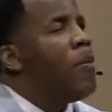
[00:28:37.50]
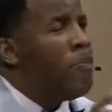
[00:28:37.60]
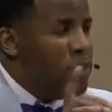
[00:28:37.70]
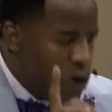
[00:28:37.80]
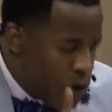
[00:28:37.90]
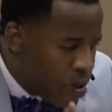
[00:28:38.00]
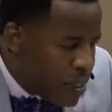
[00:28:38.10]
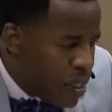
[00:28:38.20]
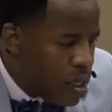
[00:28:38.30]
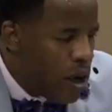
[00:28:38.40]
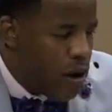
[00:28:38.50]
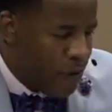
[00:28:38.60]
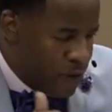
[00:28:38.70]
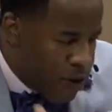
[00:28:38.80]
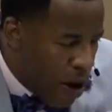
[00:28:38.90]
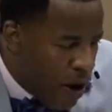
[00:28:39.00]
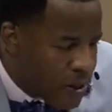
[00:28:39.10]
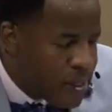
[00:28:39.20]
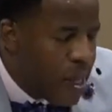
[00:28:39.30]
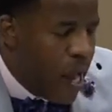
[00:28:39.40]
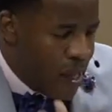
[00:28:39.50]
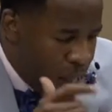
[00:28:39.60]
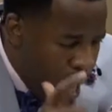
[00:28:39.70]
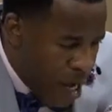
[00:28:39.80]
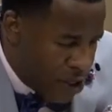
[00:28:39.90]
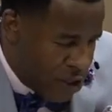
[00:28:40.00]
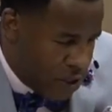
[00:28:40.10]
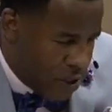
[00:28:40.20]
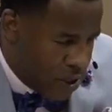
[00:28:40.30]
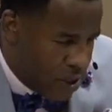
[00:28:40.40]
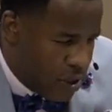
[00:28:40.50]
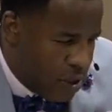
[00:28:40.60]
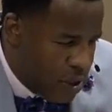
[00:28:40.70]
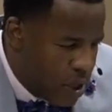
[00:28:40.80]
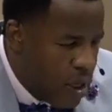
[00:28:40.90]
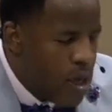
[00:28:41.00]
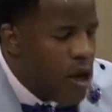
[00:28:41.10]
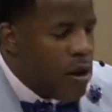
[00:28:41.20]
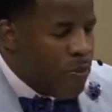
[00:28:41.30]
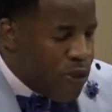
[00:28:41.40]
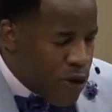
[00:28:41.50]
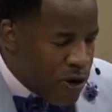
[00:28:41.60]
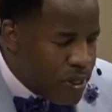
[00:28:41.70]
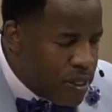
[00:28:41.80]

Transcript: purity of thought and action, purity